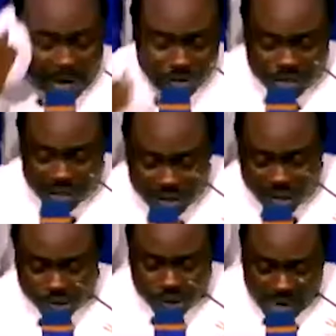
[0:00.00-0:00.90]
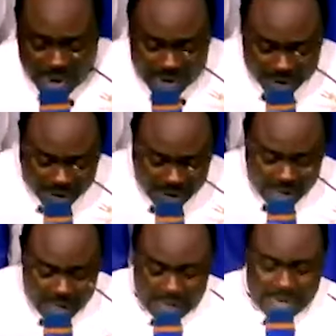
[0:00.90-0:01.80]
Jesus Christ.
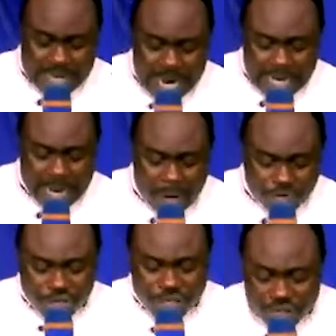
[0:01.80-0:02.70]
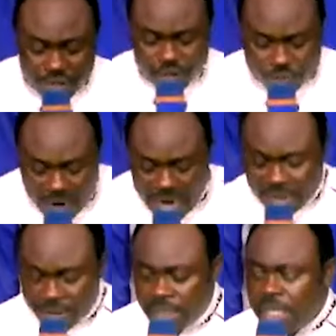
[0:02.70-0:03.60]
In the name of Jesus Christ.
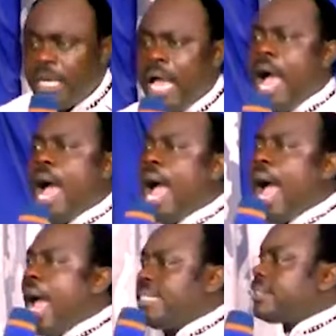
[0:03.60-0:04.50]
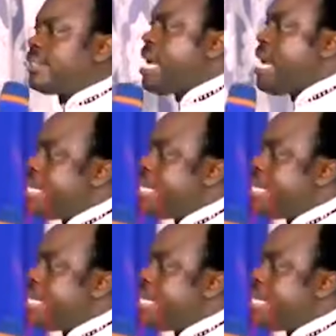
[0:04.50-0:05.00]
I see in the